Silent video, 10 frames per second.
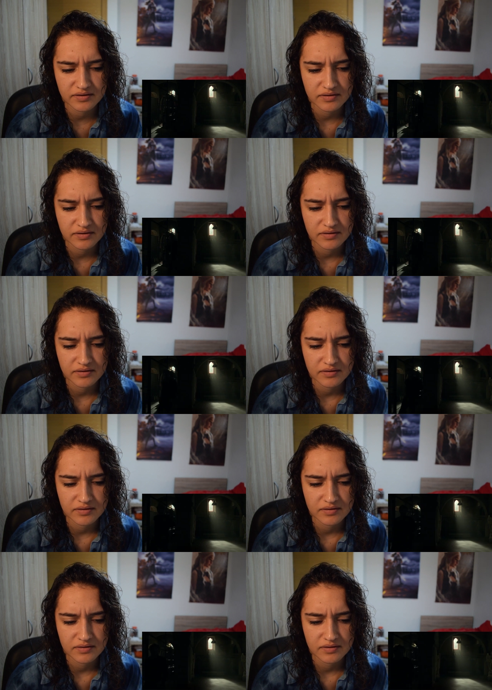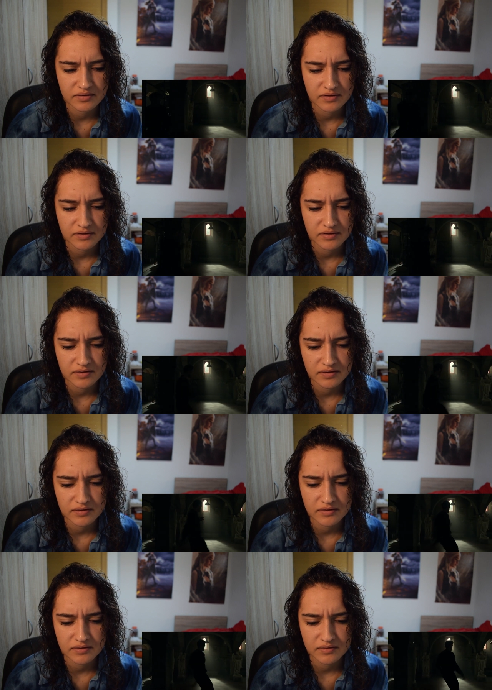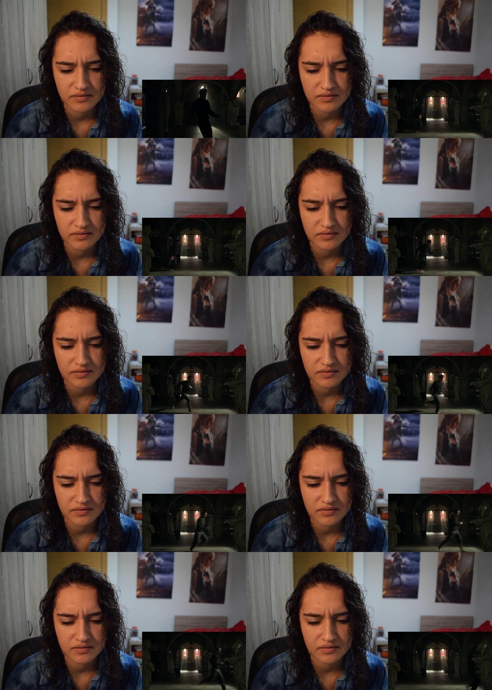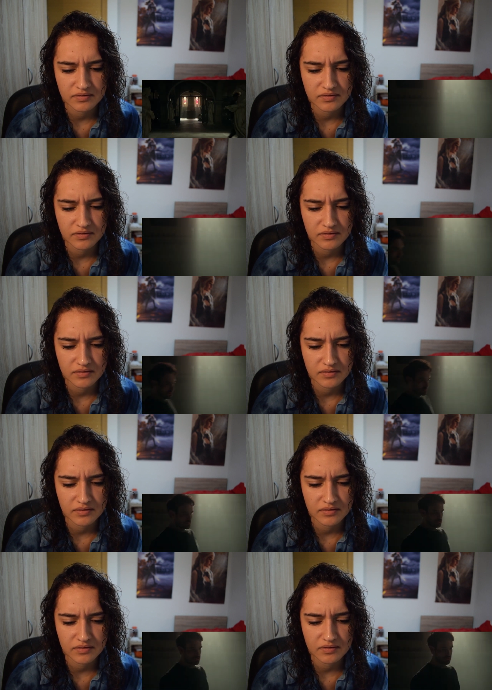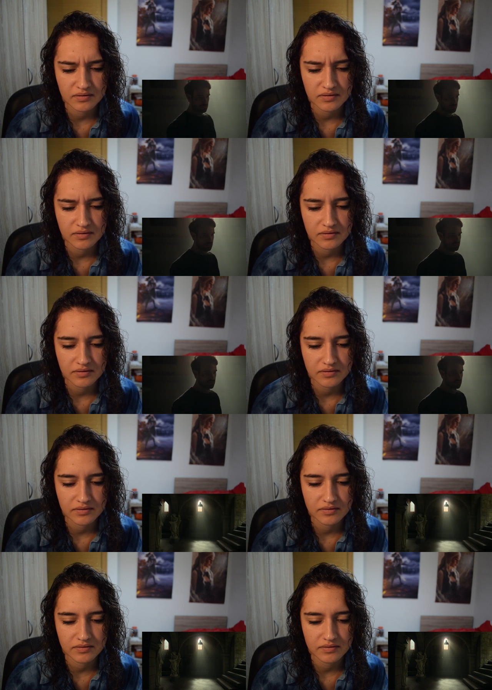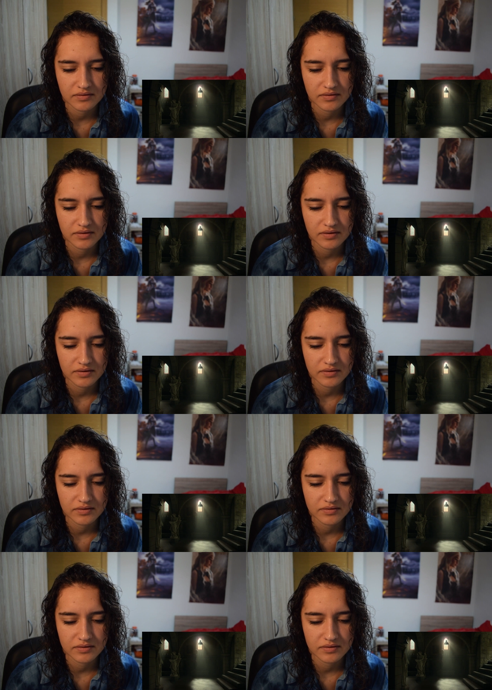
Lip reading: (no one is talking)